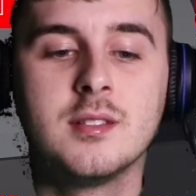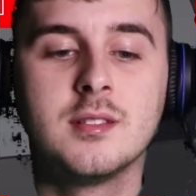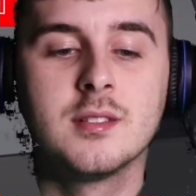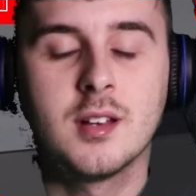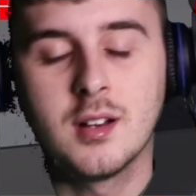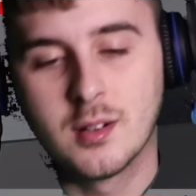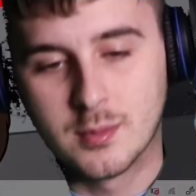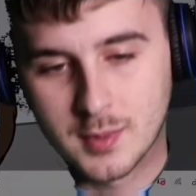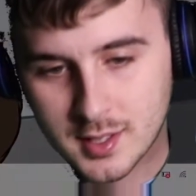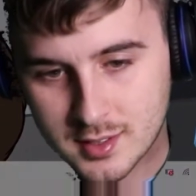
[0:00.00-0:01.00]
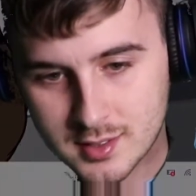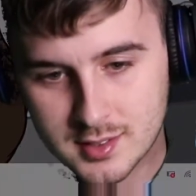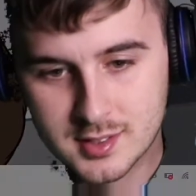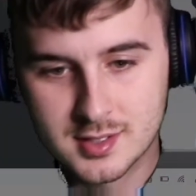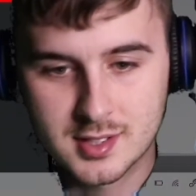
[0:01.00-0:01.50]
Oh my
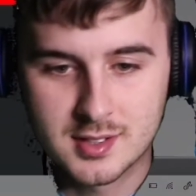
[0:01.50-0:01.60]
goodness.